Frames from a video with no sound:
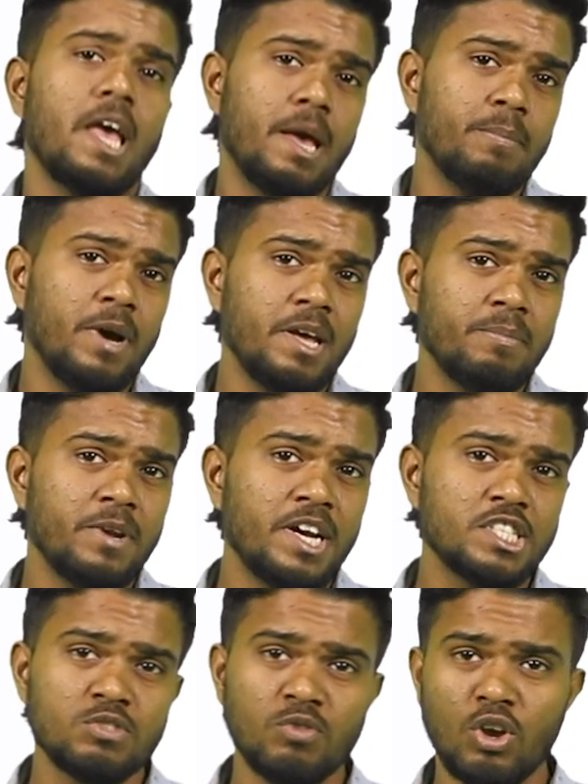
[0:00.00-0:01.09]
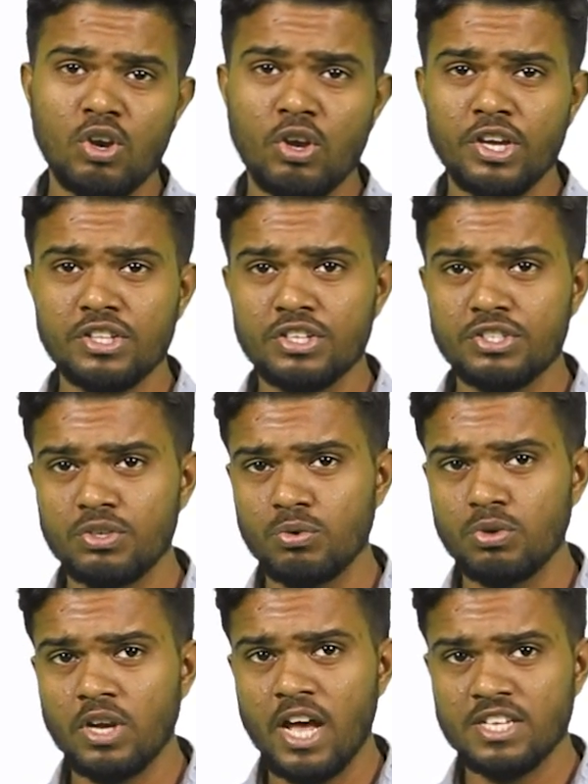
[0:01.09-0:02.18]
MI Emirates, following the
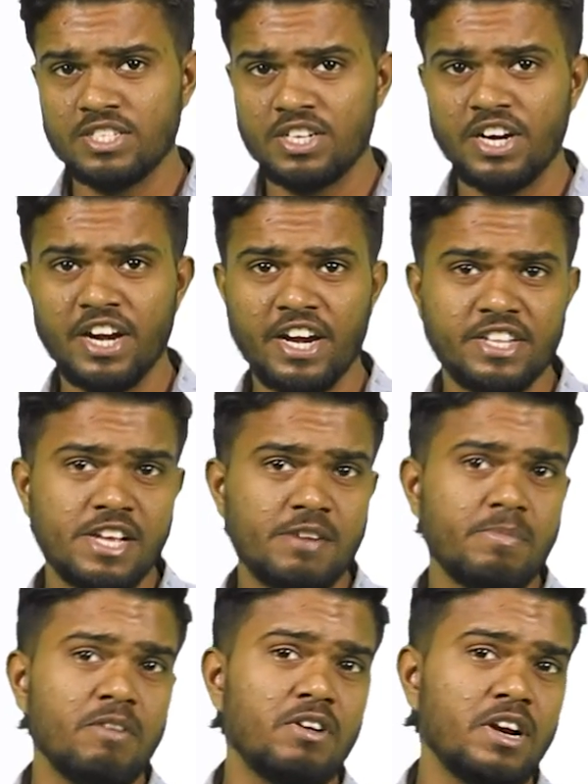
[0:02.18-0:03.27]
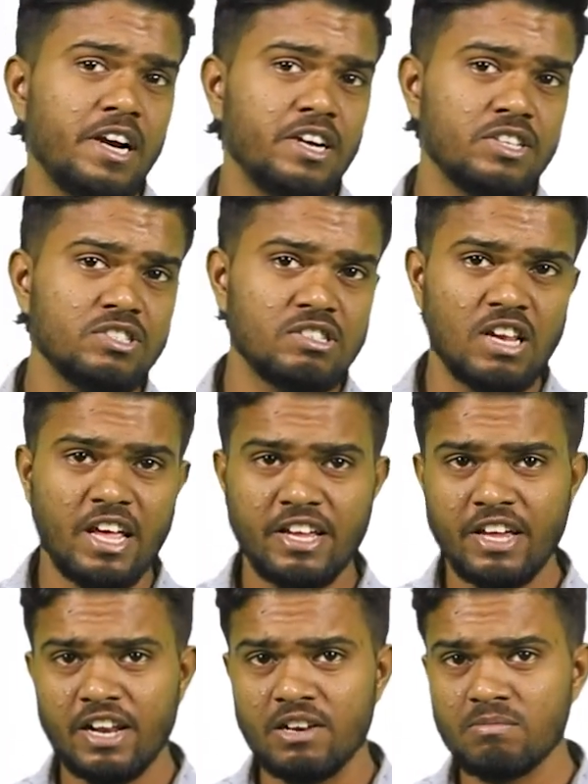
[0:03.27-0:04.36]
suit, has retained their power hitters
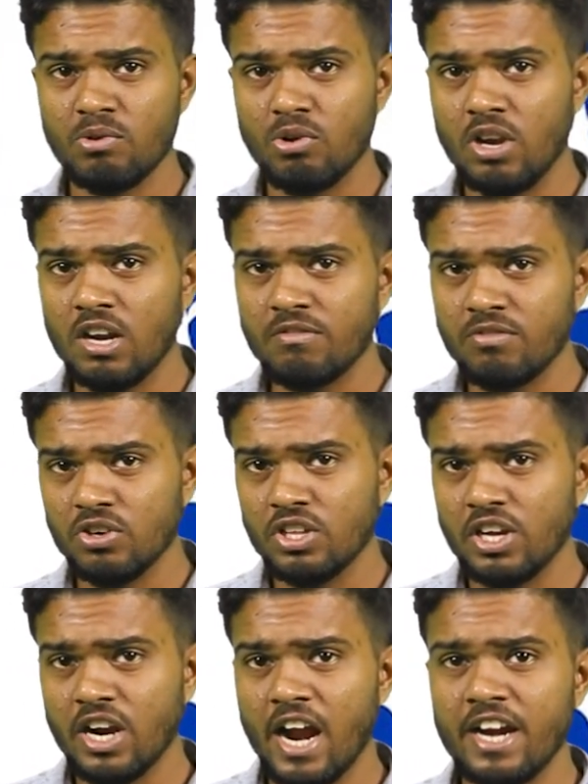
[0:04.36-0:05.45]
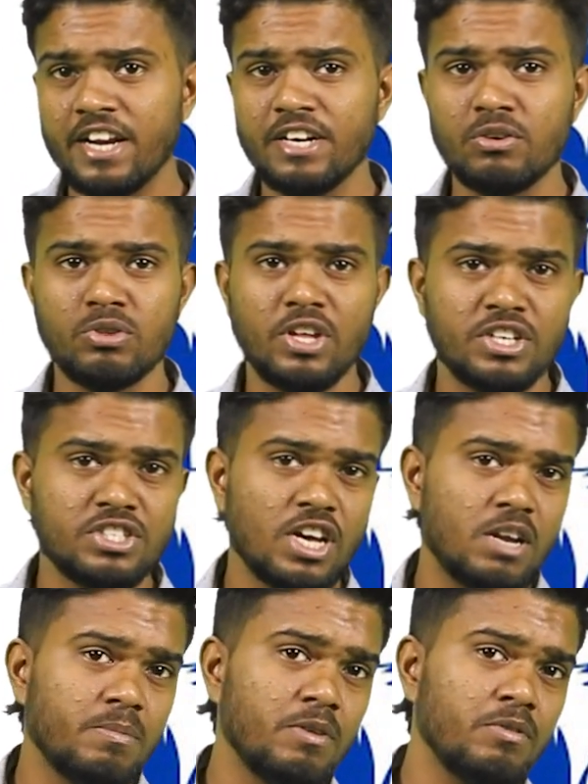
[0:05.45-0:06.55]
like Kieran Pollard, further adding to their
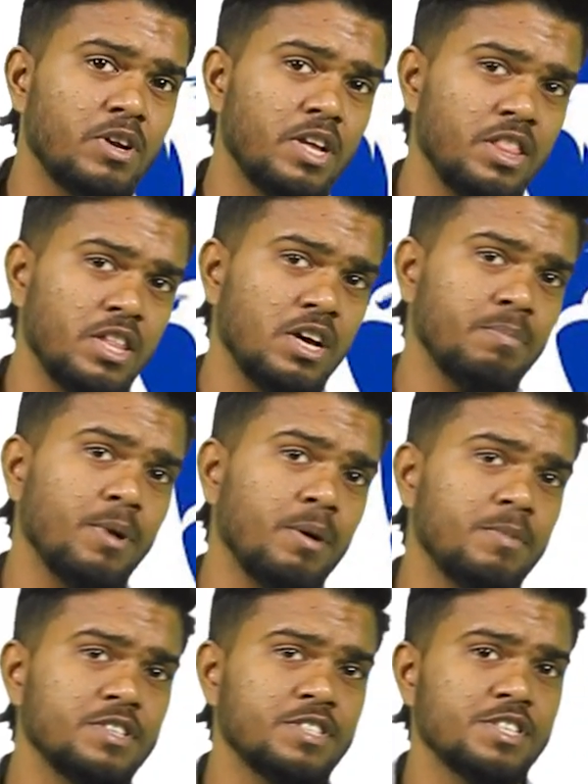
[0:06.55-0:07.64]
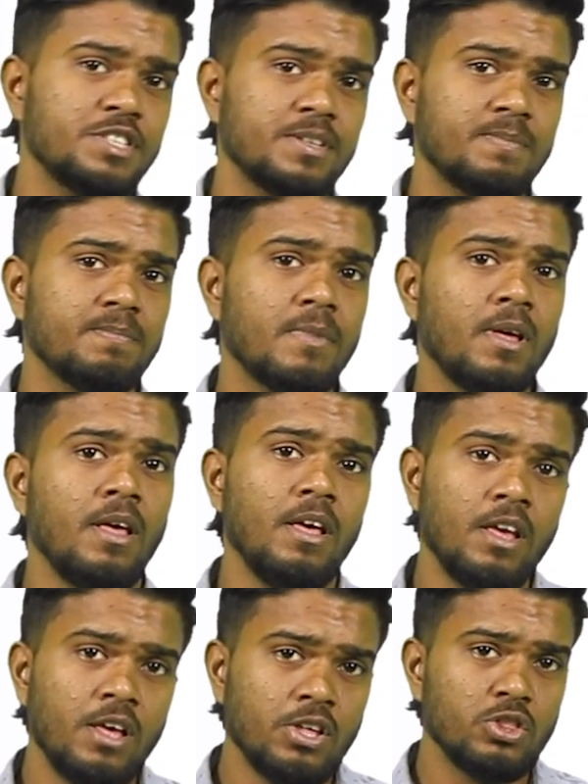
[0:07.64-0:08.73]
star power in the upcoming season.
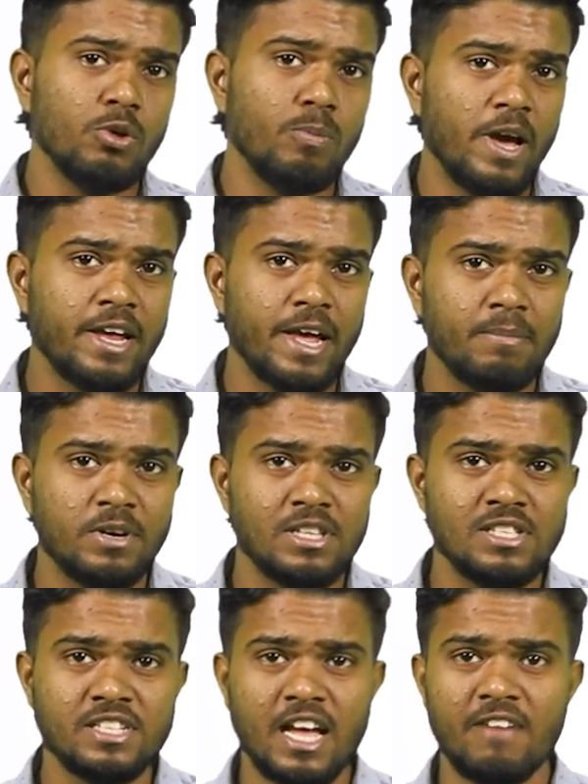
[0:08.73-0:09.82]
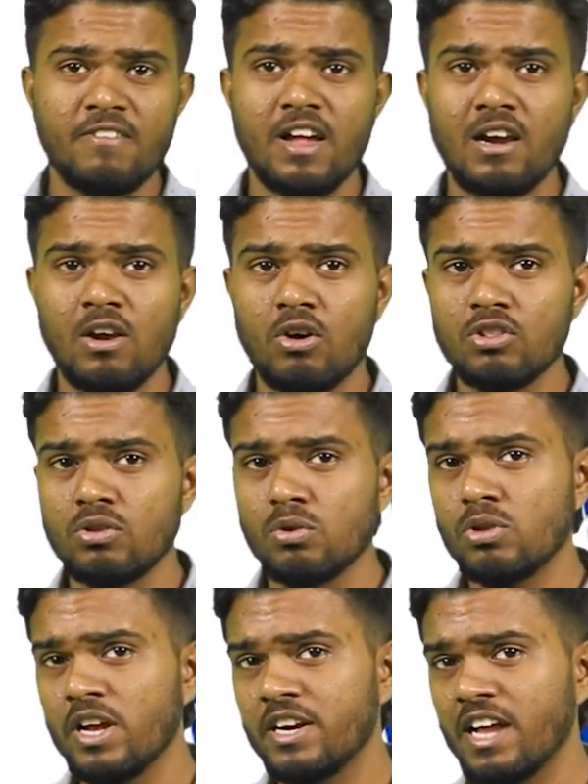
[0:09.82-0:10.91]
Dubai Capitals have held on
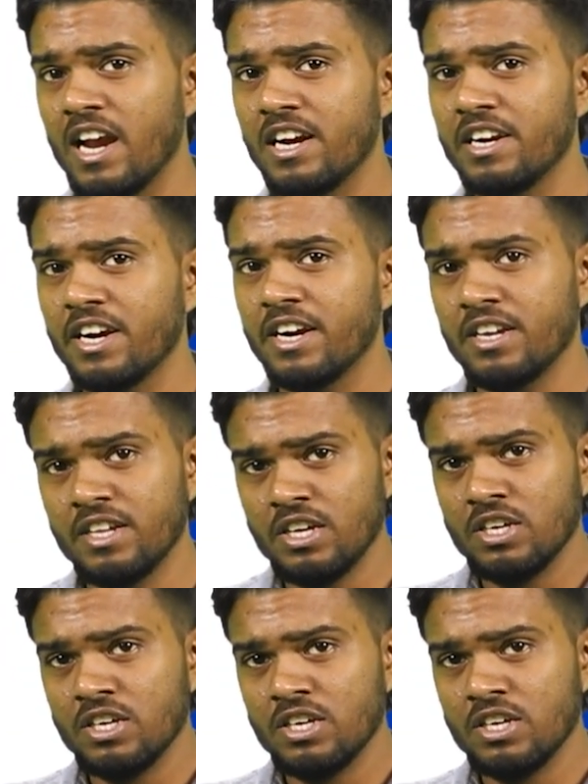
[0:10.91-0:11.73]
to their talented